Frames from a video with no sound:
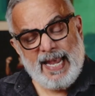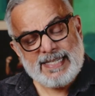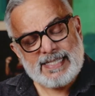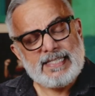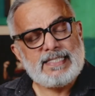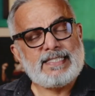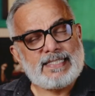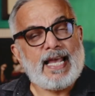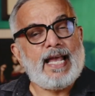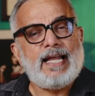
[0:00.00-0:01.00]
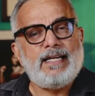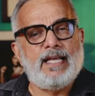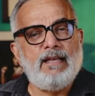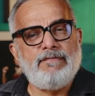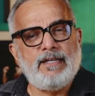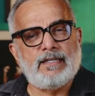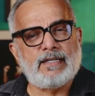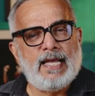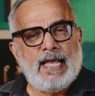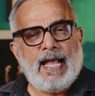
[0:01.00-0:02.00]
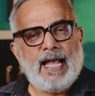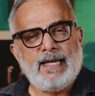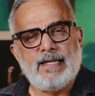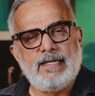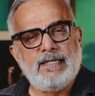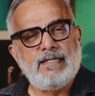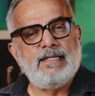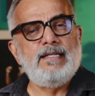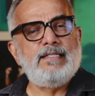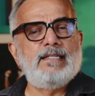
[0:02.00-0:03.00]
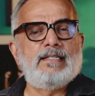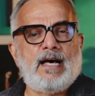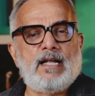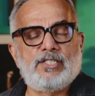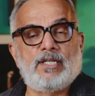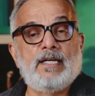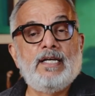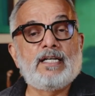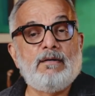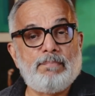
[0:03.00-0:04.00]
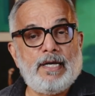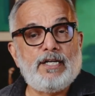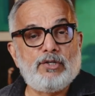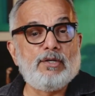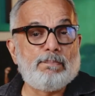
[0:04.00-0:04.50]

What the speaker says: It's a tad heavier and a little larger compared to the